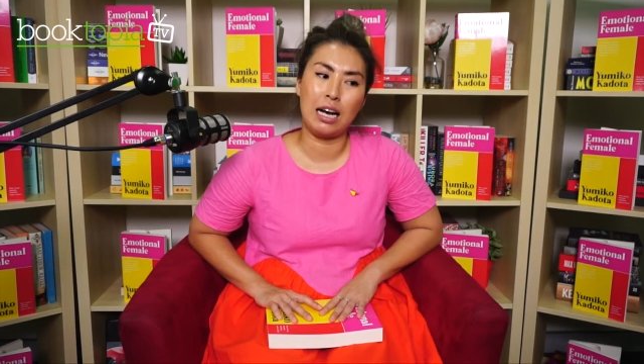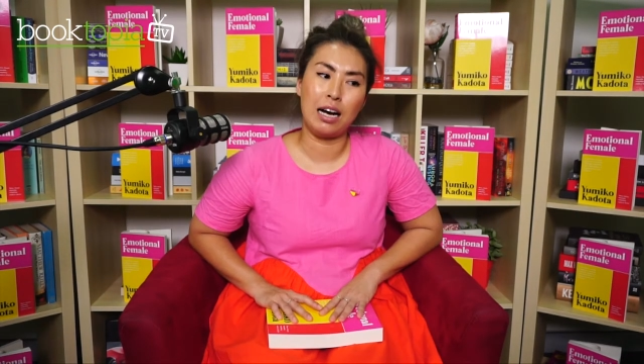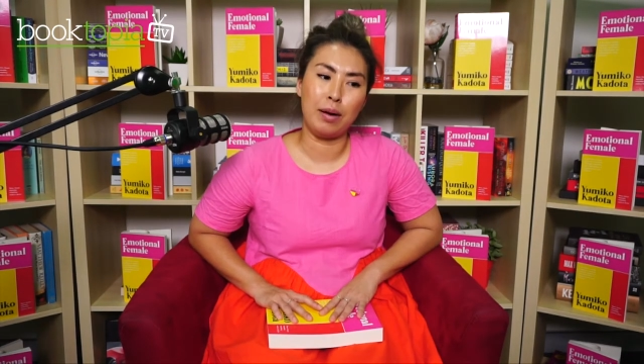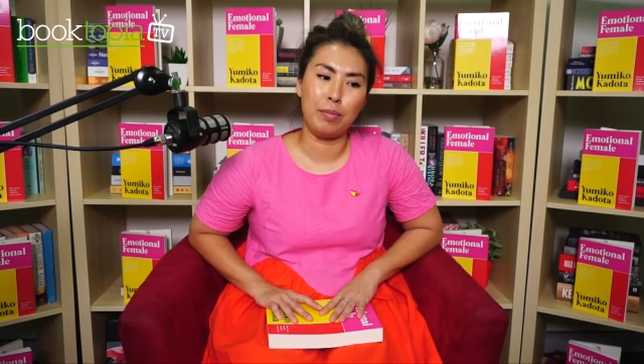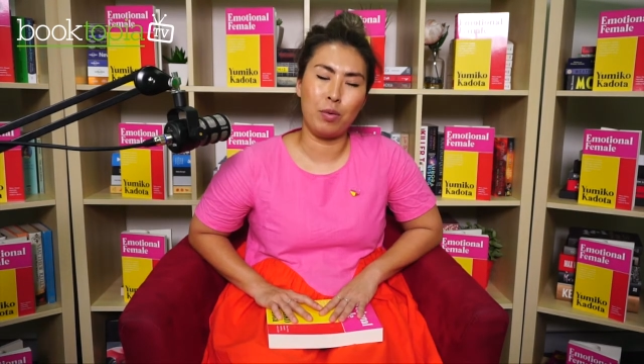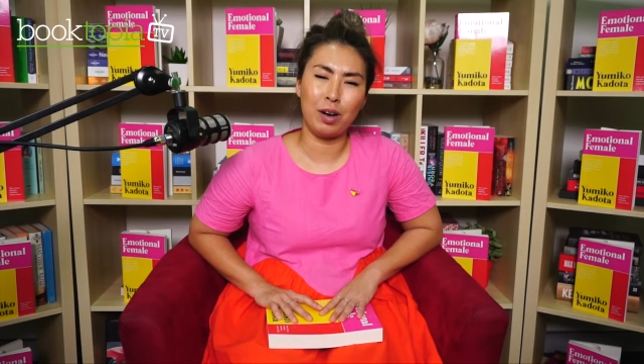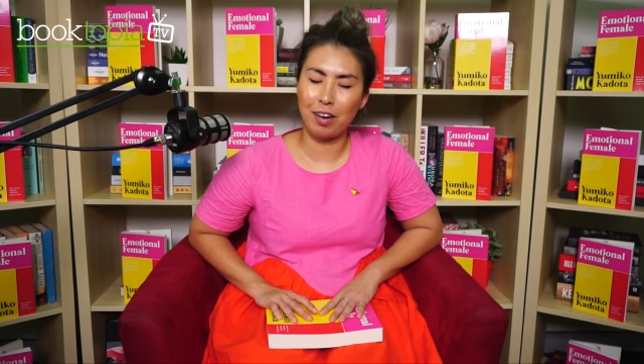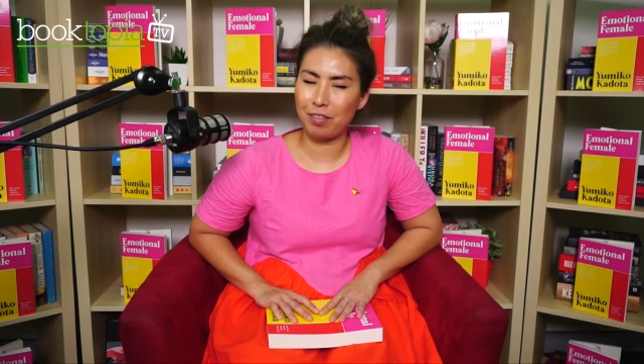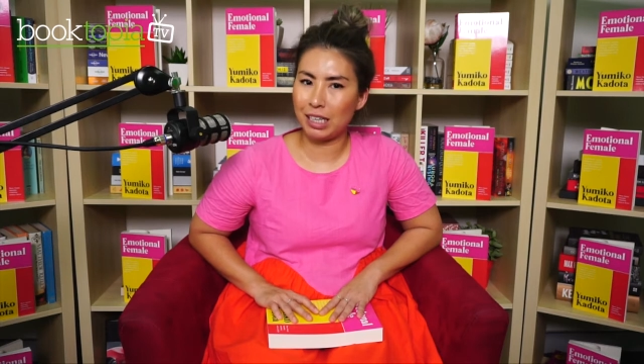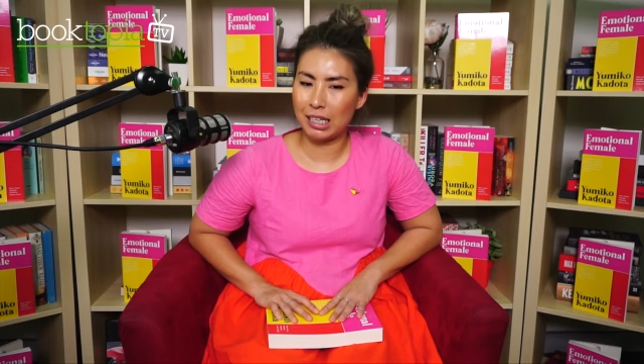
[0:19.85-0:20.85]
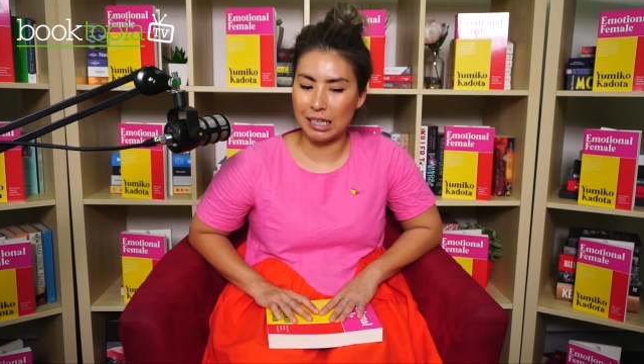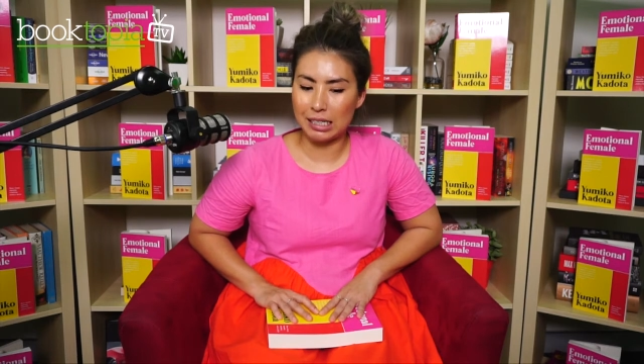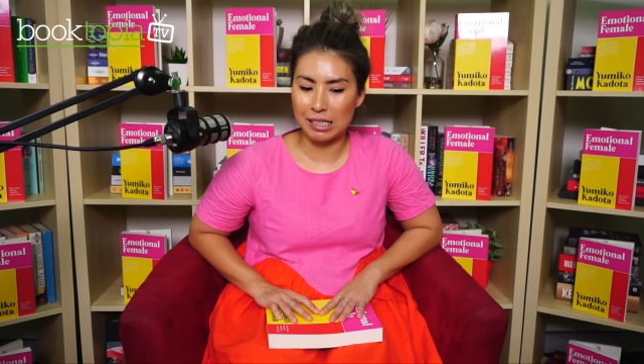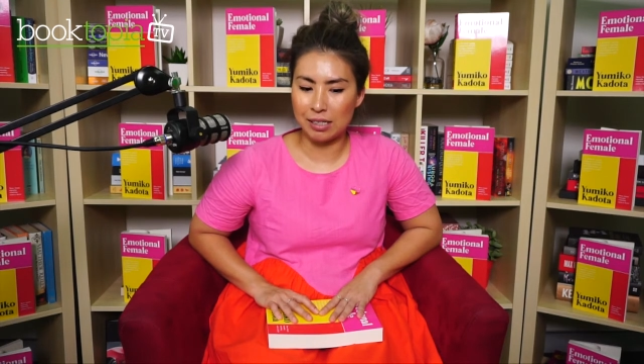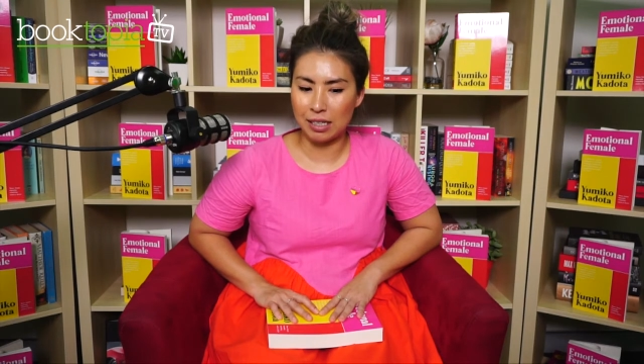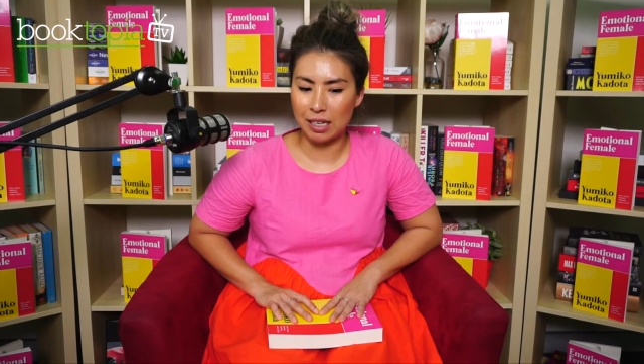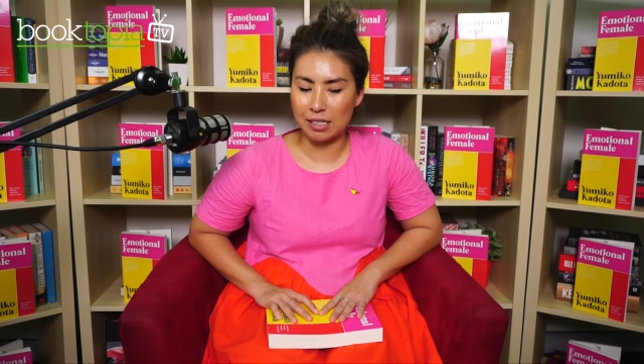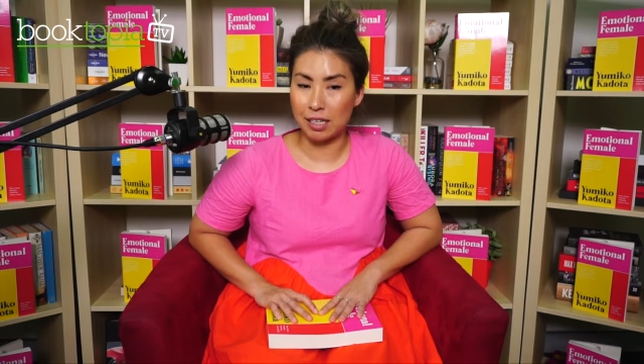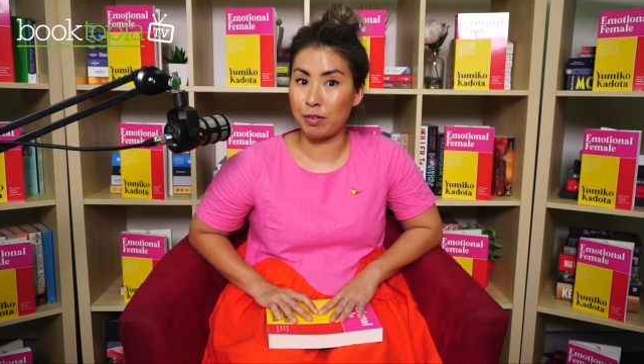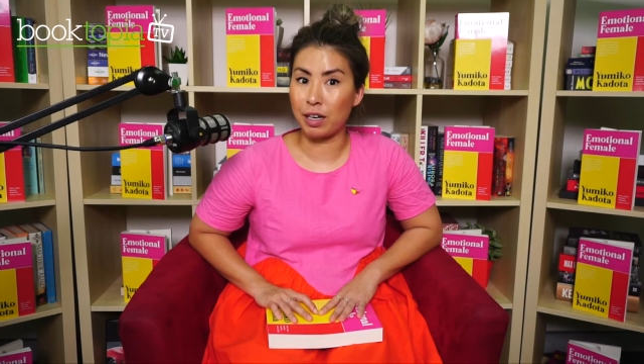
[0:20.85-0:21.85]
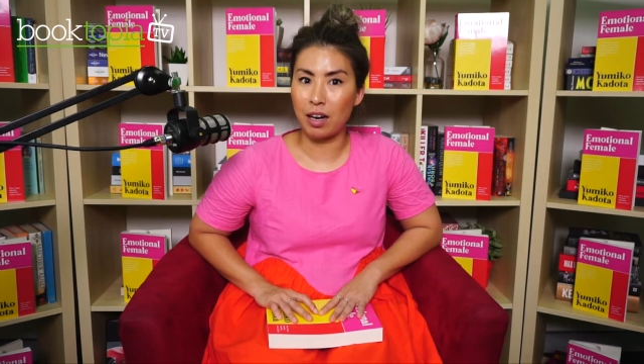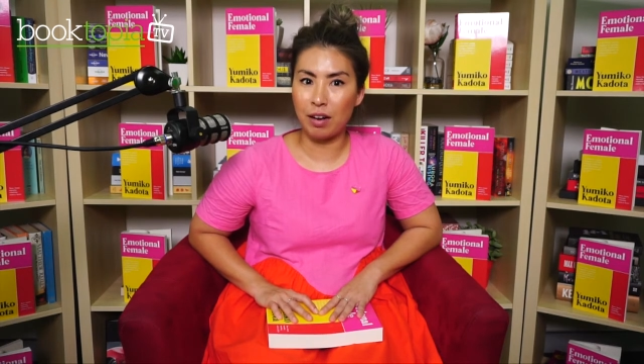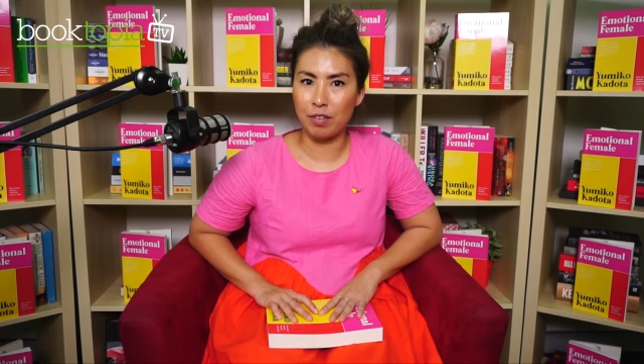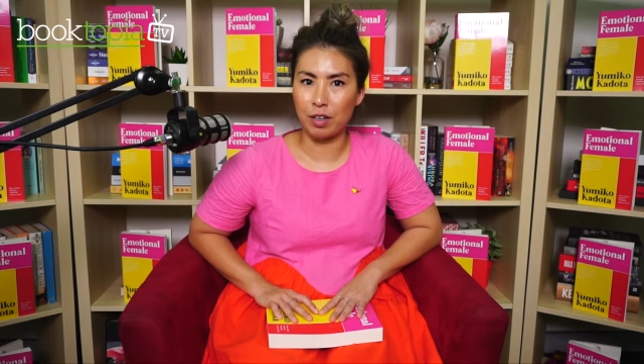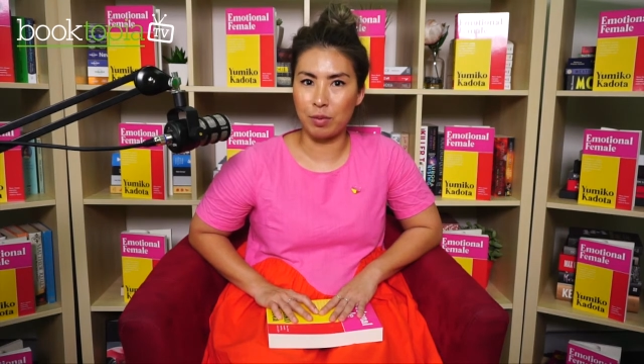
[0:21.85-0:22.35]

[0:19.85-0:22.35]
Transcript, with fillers: Um, but what I realized as I recovered